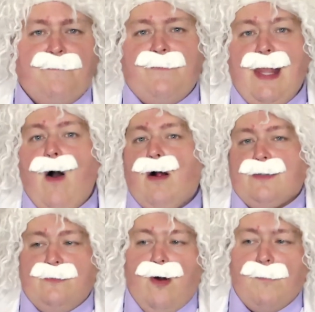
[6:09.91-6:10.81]
Now,
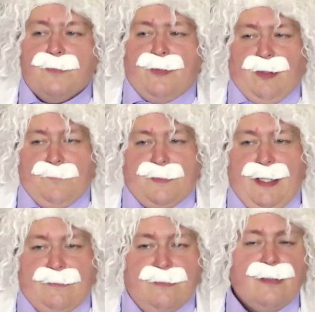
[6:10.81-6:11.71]
under normal
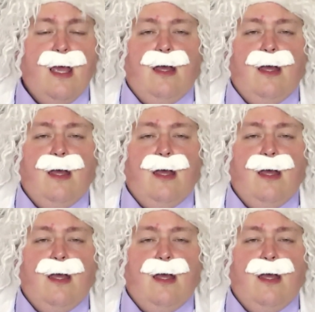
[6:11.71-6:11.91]
circumstances,